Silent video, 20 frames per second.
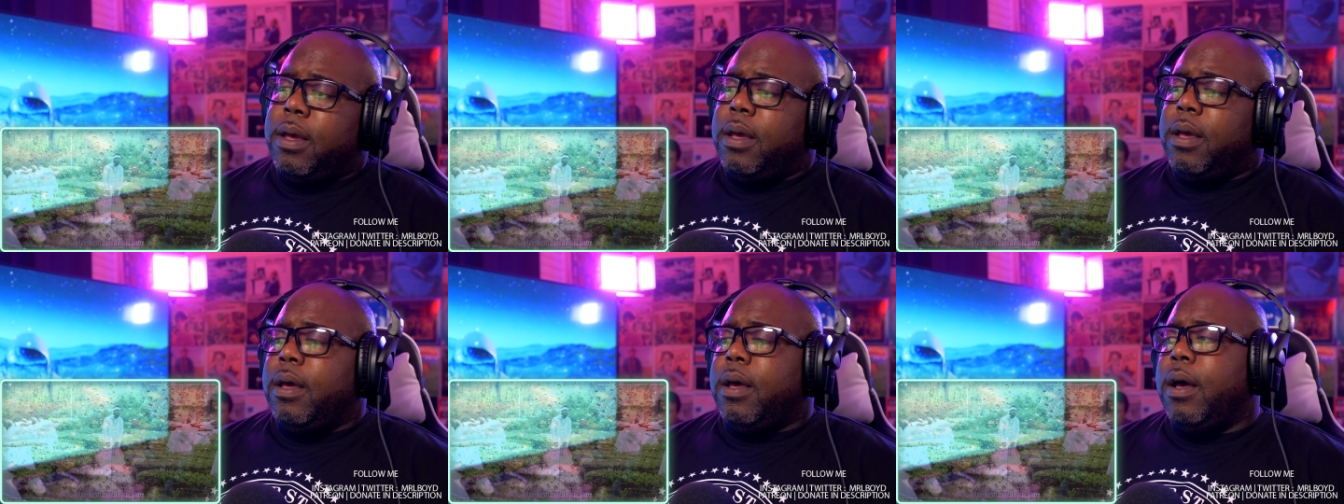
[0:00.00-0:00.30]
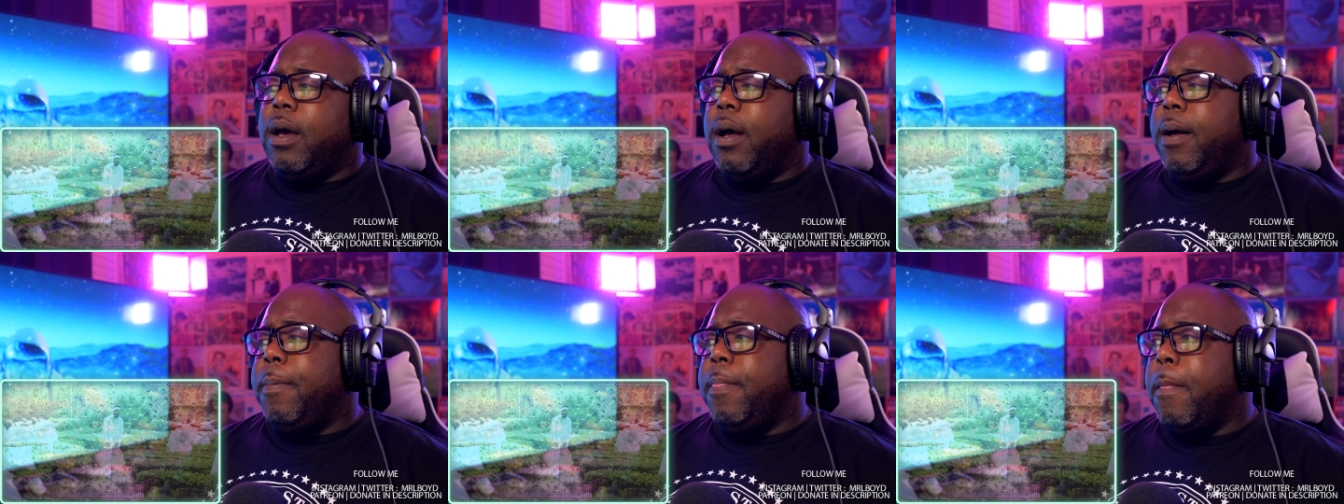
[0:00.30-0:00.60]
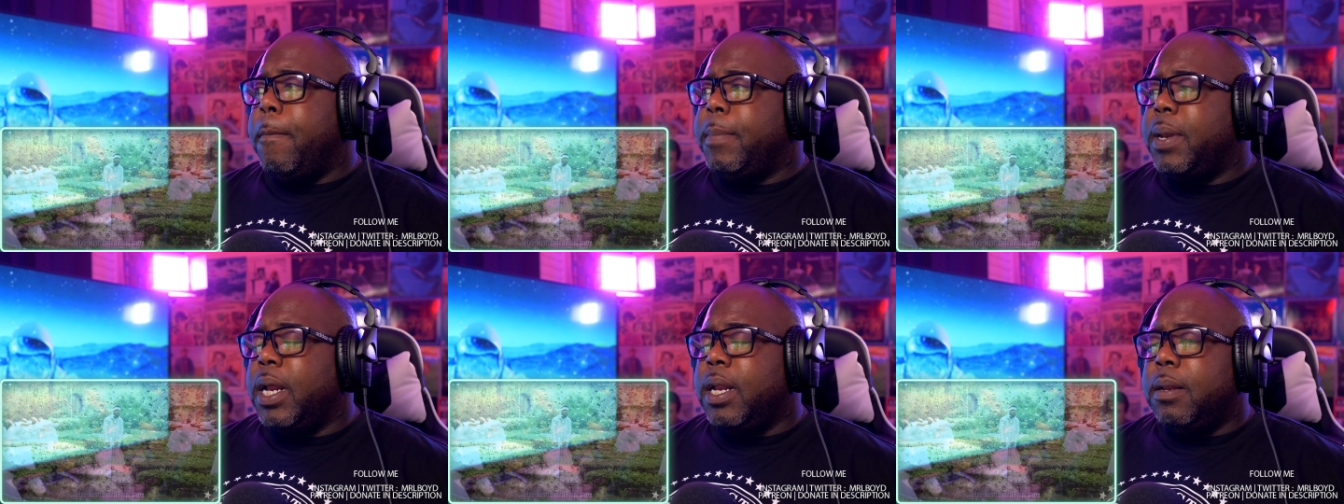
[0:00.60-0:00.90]

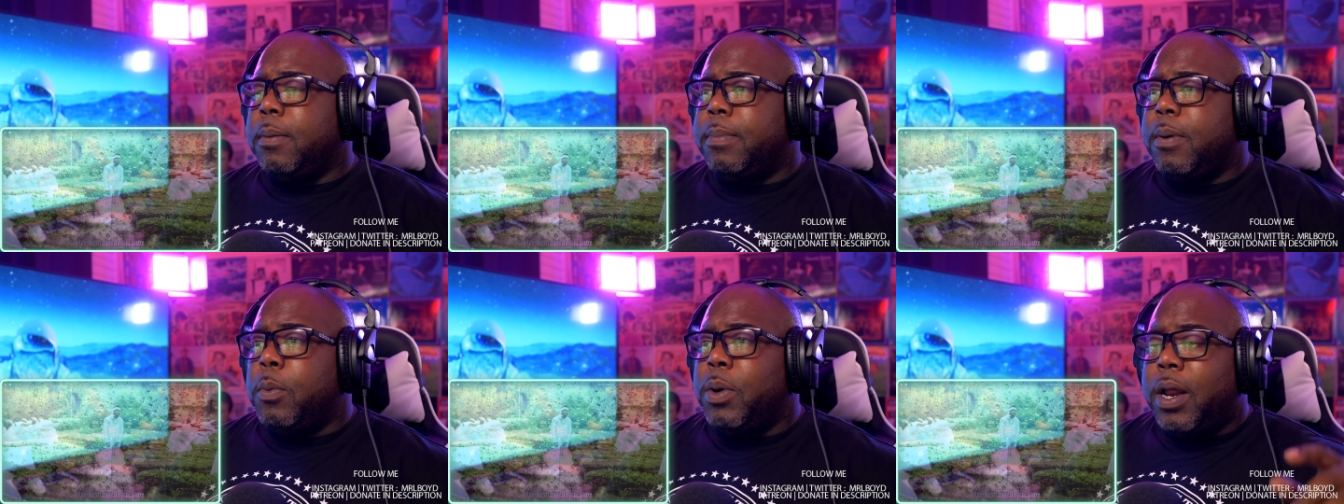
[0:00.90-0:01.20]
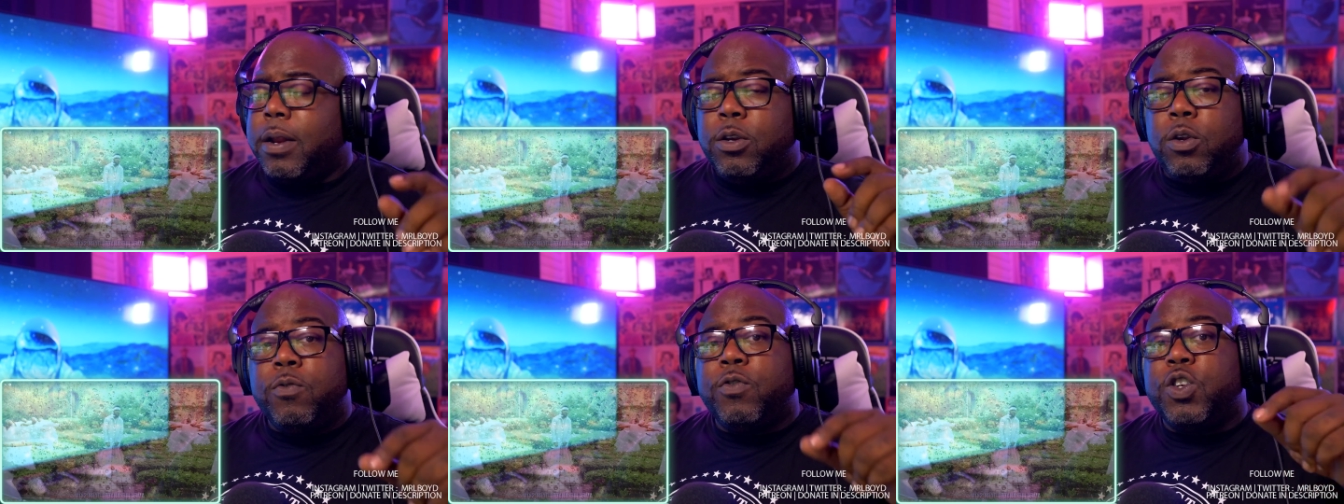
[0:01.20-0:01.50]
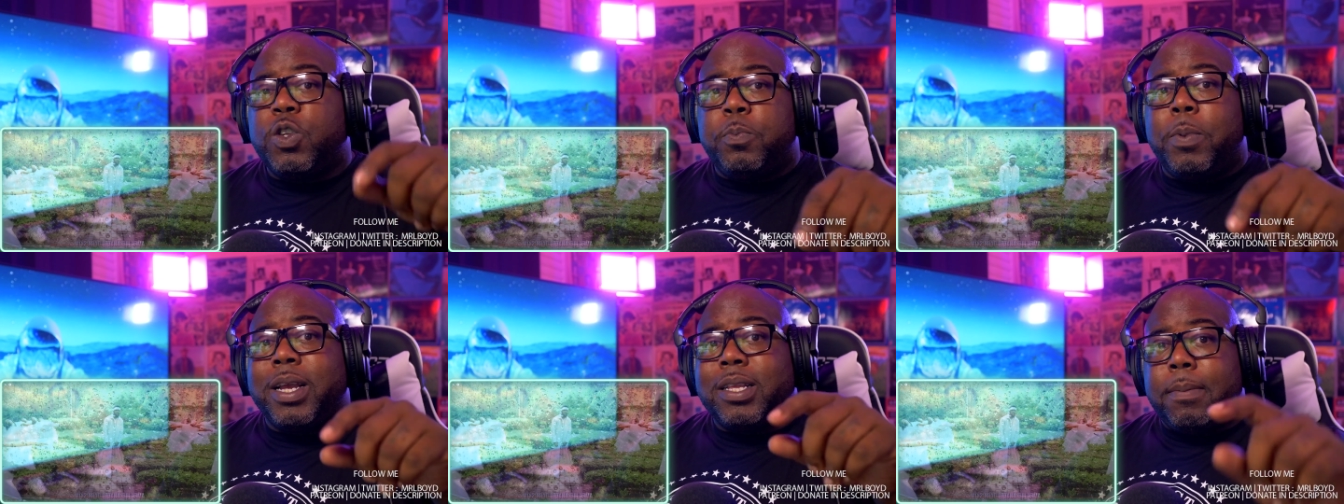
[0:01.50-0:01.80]
Um, but I, but what I do
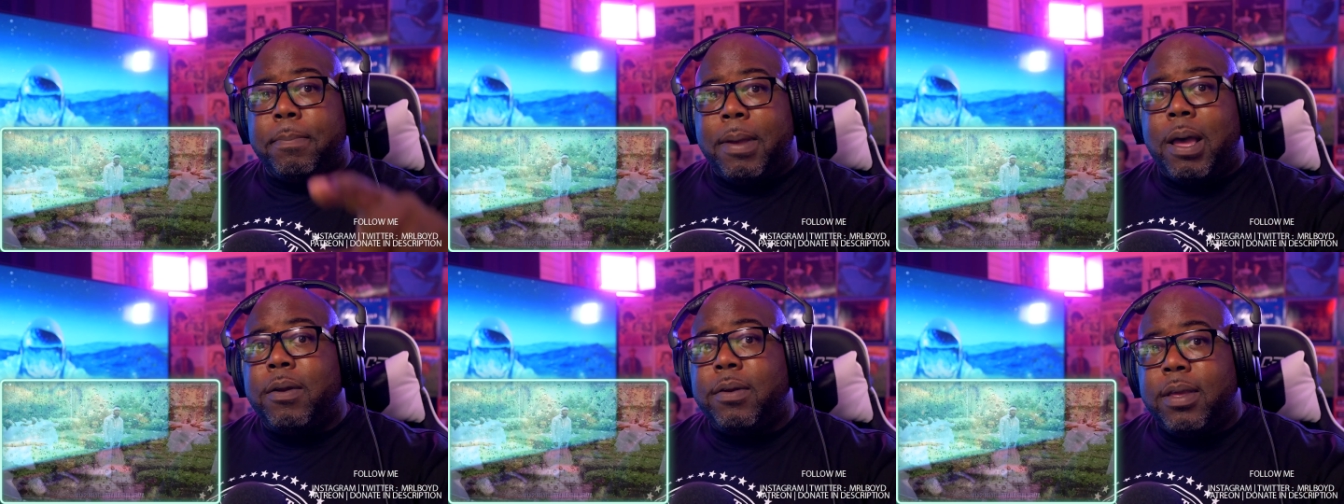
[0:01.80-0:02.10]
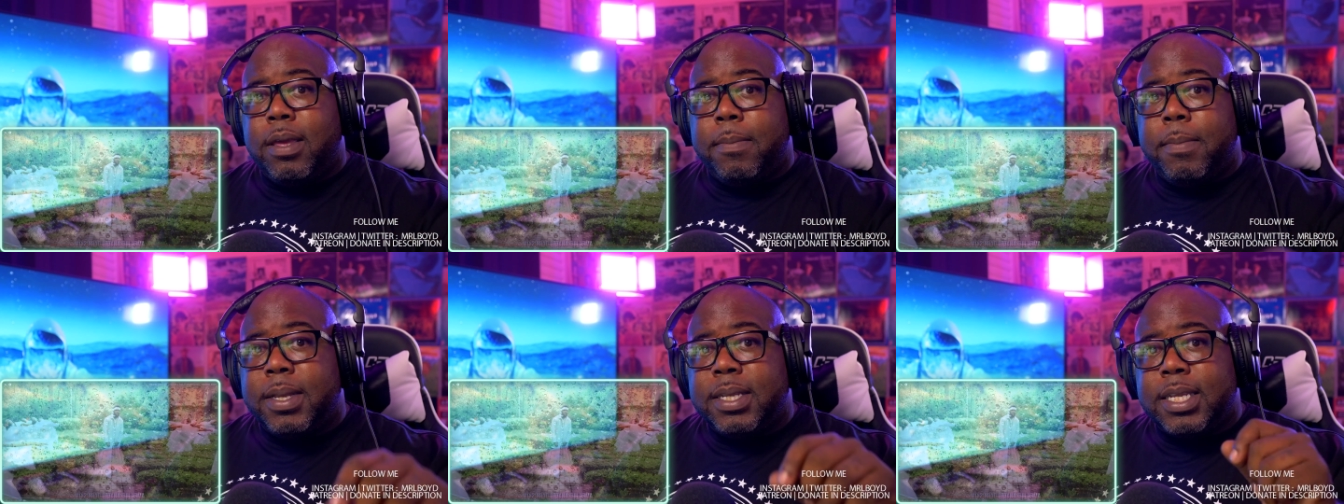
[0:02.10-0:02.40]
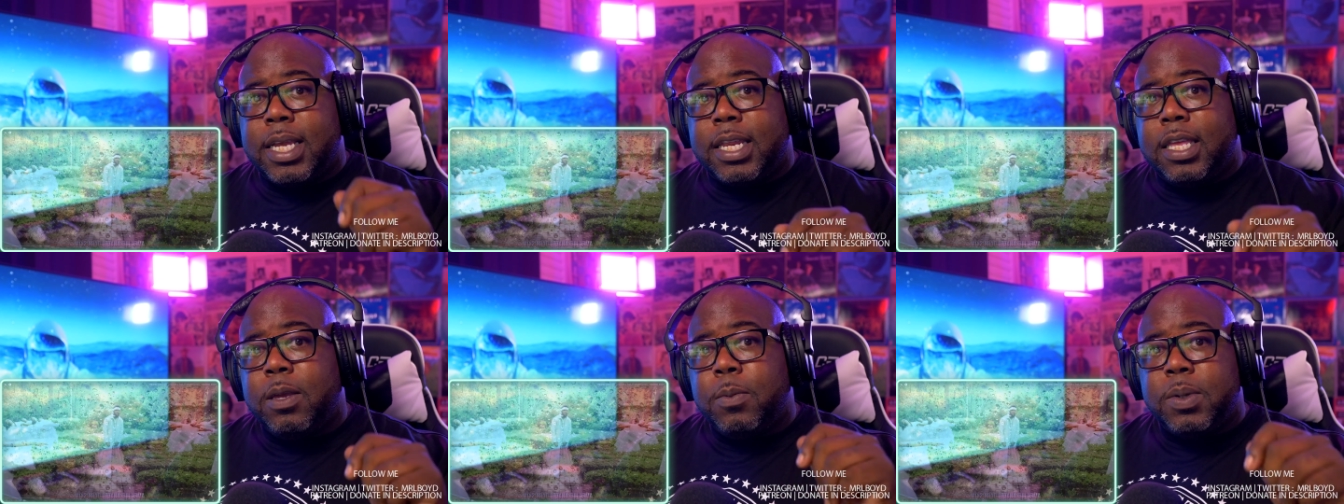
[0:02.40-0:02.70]
respect about him is
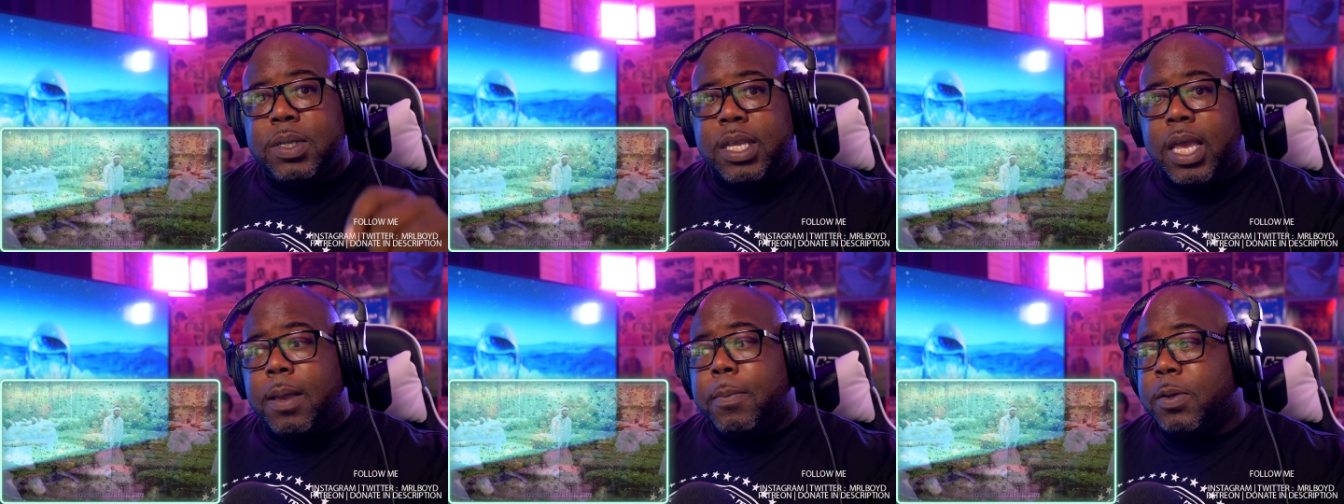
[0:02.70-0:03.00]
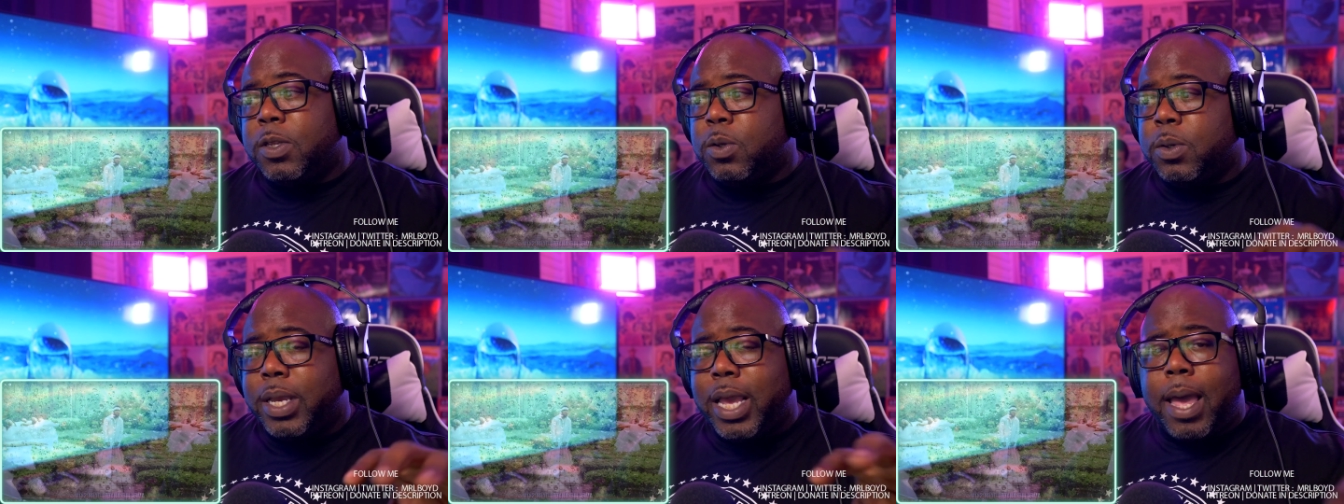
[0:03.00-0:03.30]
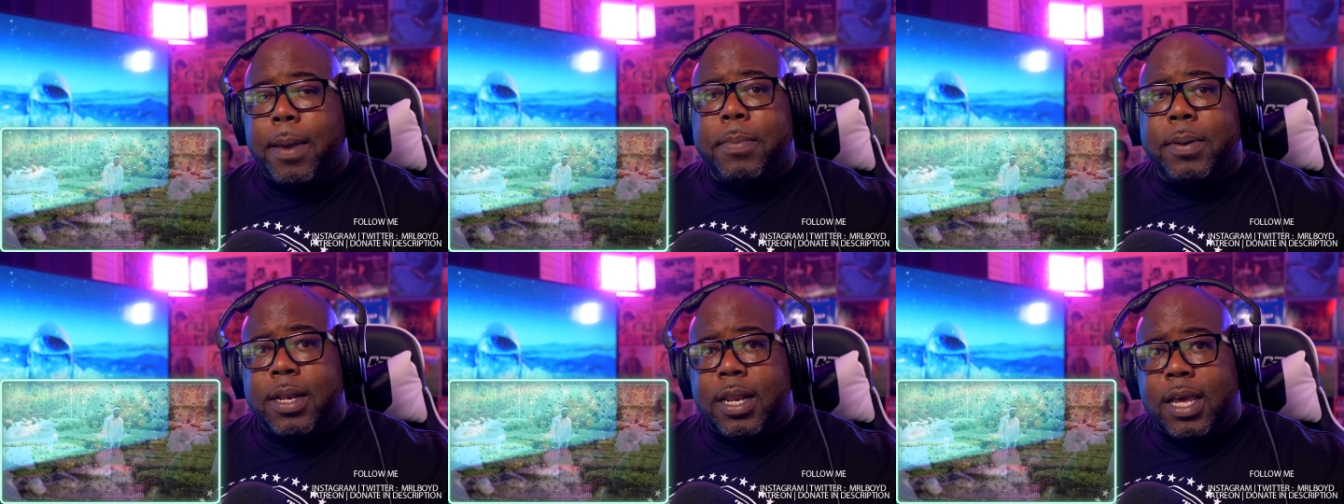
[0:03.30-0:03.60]
that he was able to
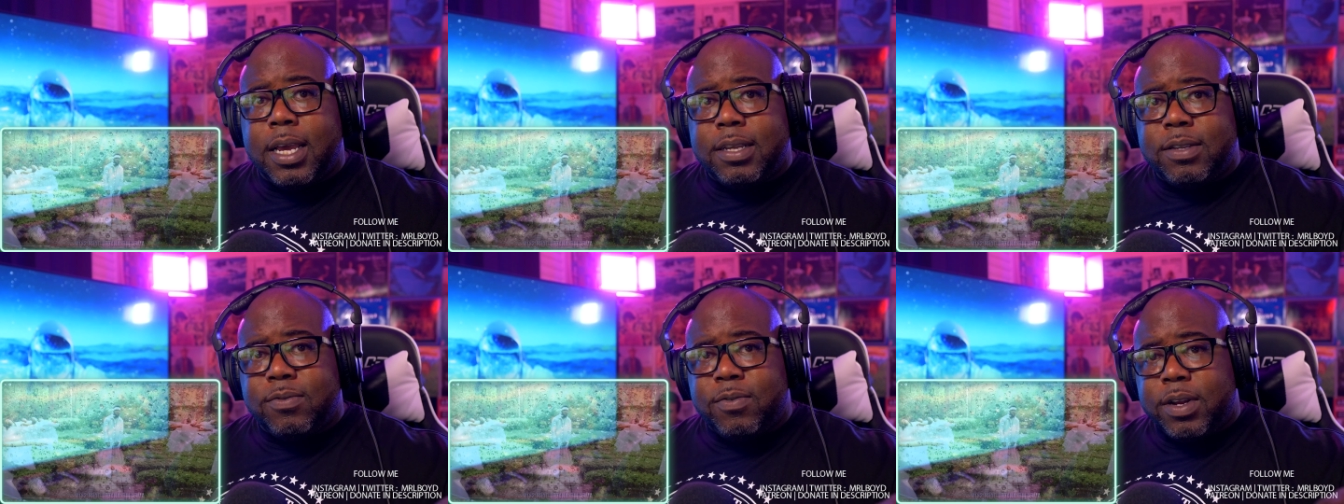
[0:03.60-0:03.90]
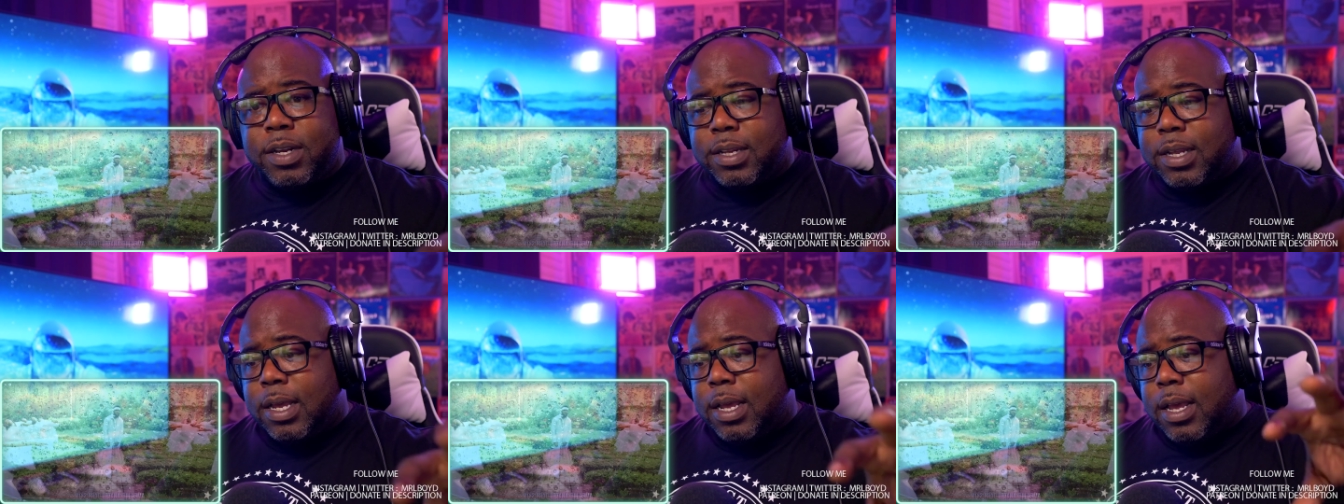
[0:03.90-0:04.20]
capitalize, right,